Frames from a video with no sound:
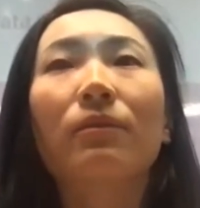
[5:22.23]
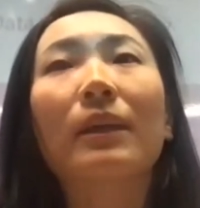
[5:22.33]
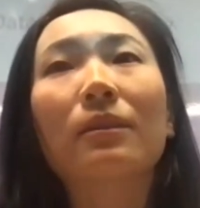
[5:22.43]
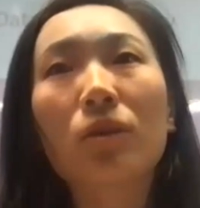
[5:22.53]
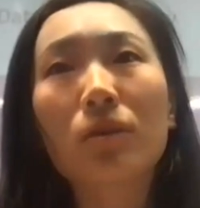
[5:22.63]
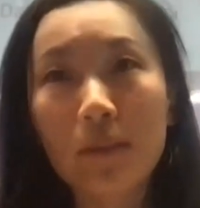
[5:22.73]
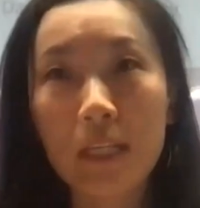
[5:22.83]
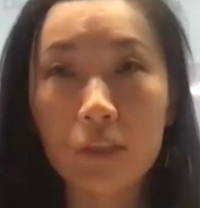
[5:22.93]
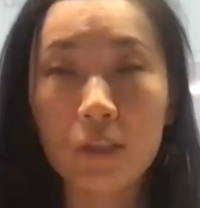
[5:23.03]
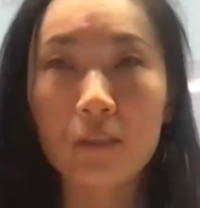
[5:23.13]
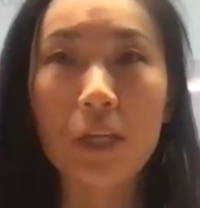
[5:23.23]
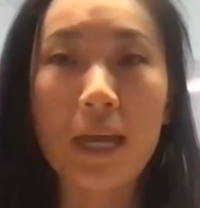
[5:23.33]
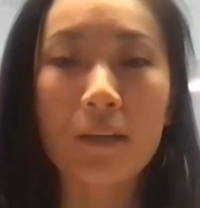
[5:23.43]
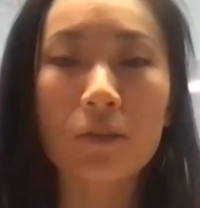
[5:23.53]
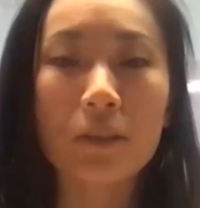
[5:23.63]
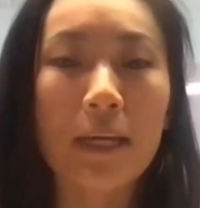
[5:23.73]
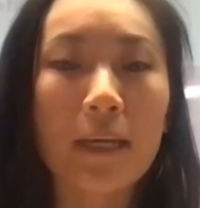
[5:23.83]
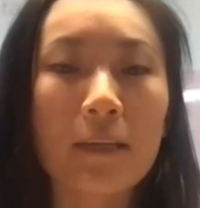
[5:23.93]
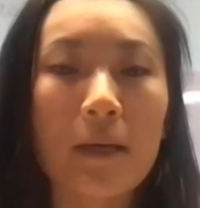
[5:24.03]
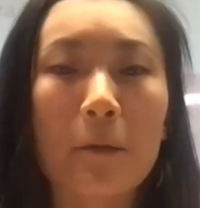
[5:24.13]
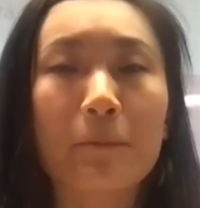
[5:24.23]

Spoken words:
like notification channels like